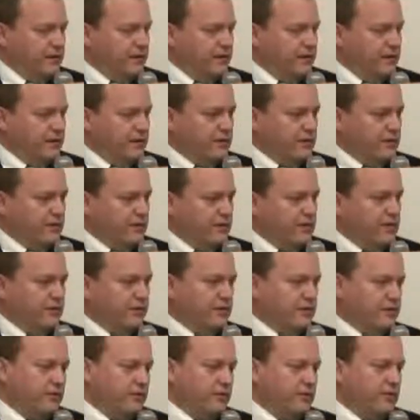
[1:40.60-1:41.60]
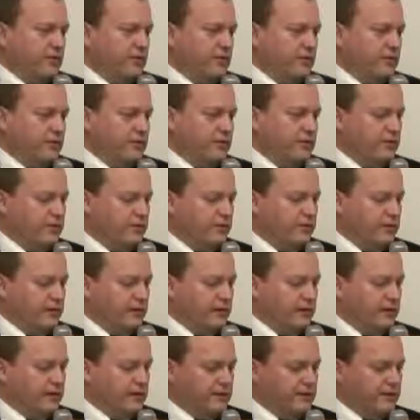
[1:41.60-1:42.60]
So those are the two
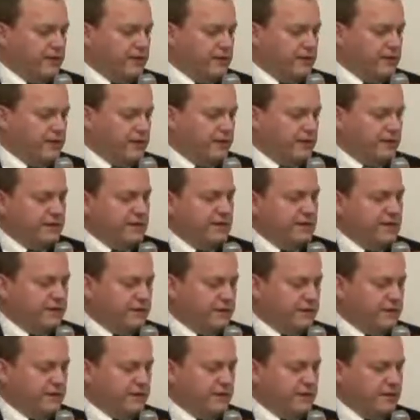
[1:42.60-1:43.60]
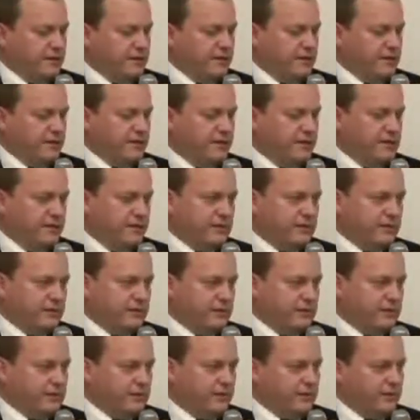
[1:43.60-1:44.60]
negatives. China's economic downturn,
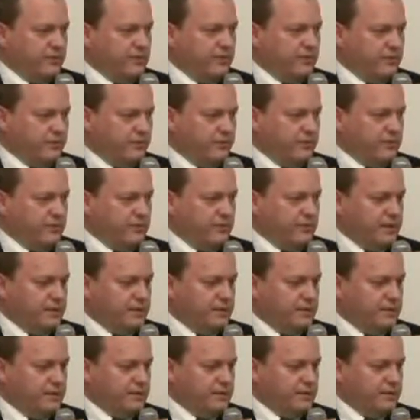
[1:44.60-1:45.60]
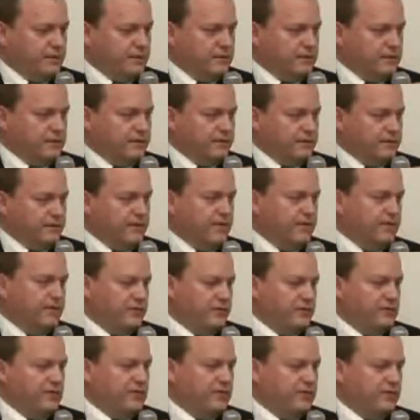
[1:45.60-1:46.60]
I think, was due to inflated
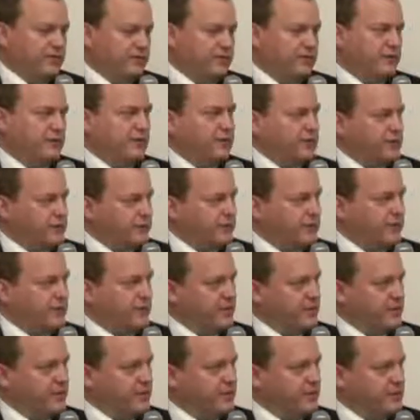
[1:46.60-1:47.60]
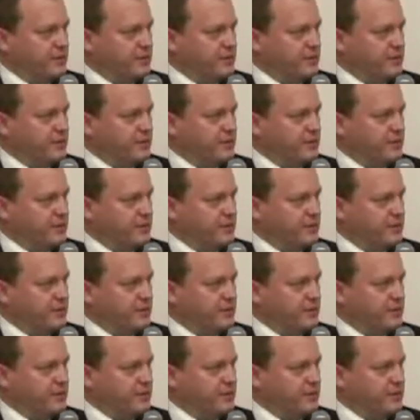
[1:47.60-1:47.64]
food prices, which are coming